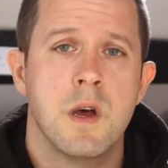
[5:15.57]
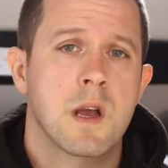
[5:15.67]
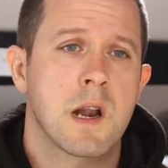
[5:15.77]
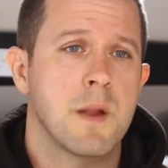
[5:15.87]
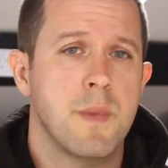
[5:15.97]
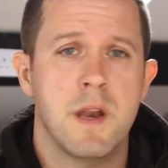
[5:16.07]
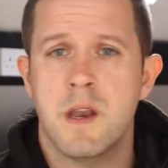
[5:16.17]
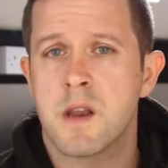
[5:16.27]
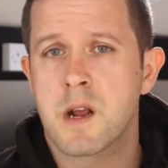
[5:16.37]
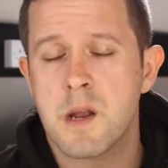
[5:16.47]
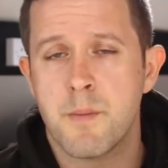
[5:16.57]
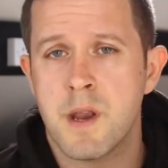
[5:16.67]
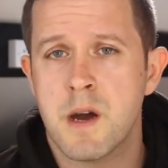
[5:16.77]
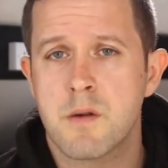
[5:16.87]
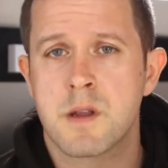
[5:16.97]
clipping in and clipping
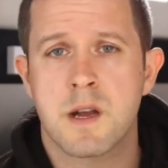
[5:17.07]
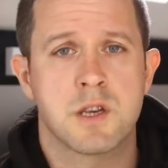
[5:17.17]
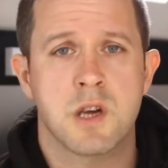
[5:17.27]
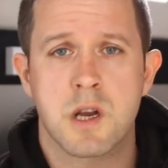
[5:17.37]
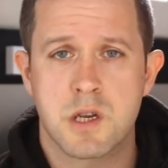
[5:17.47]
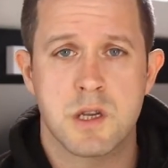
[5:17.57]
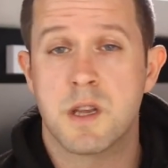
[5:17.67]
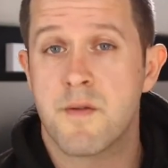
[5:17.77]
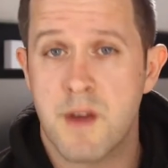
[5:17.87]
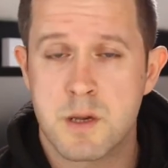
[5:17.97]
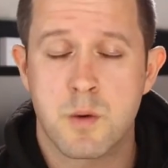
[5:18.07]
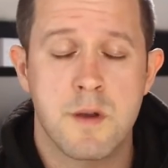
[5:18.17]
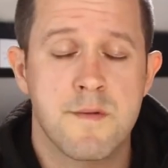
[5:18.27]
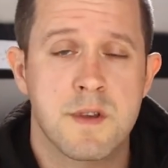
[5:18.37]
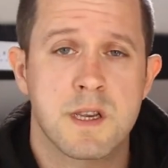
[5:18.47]
out at junctions if that's what
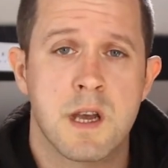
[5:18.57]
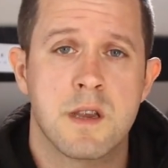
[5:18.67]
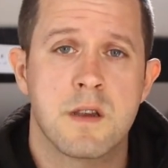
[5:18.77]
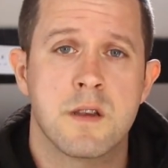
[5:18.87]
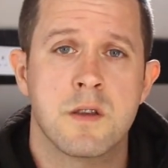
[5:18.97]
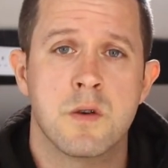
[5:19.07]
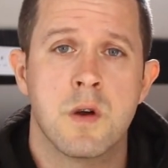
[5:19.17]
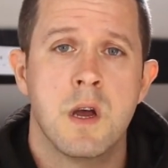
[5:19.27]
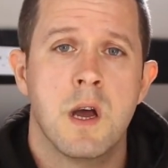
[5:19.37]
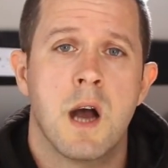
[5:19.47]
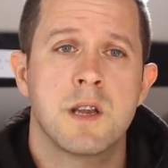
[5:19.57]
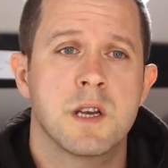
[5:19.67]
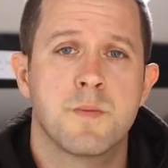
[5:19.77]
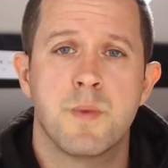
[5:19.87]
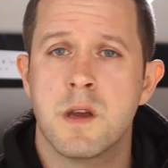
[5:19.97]
you've decided to do, and
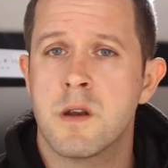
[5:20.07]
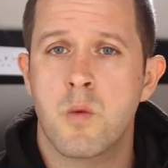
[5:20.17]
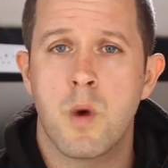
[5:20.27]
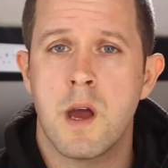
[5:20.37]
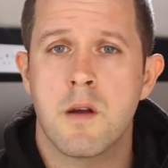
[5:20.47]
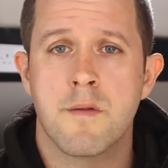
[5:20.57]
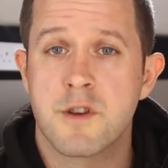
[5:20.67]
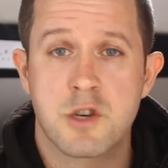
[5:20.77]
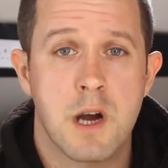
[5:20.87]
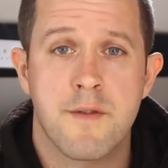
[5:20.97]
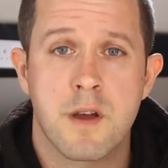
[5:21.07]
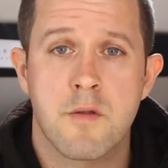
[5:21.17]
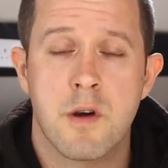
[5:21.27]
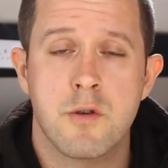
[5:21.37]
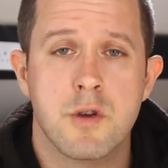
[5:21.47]
just being aware of the traffic
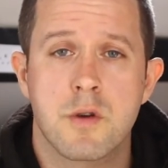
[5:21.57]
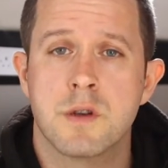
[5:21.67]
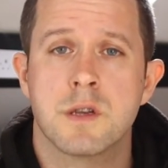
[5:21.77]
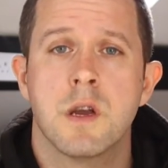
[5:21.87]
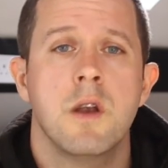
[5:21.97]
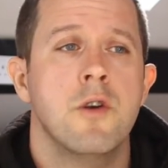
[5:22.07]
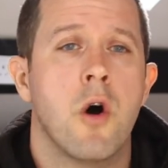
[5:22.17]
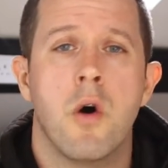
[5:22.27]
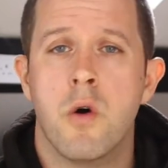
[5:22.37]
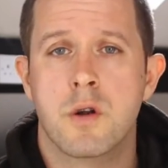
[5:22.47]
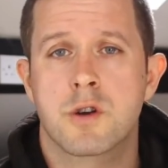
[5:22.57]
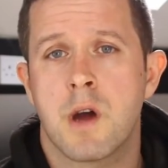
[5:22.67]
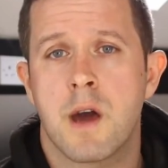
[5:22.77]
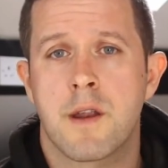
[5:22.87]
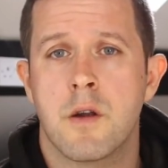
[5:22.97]
around you, because not all
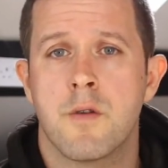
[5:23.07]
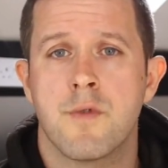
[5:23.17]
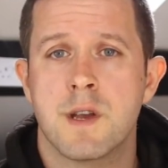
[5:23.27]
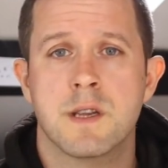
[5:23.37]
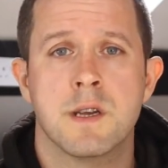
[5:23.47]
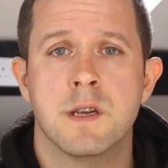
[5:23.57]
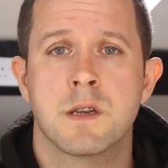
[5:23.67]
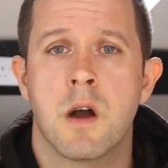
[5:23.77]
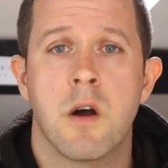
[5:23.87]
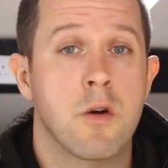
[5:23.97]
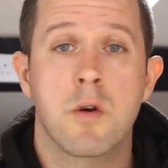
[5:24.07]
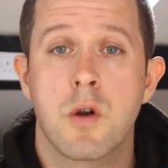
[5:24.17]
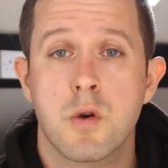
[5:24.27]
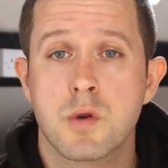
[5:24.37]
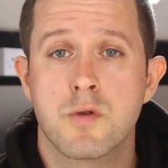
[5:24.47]
triathlon races are on
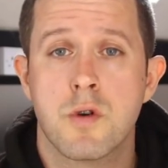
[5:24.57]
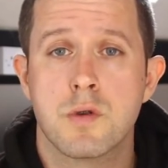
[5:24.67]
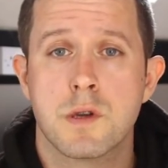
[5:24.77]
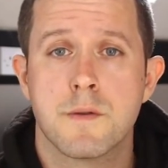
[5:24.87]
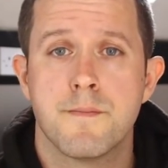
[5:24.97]
closed roads.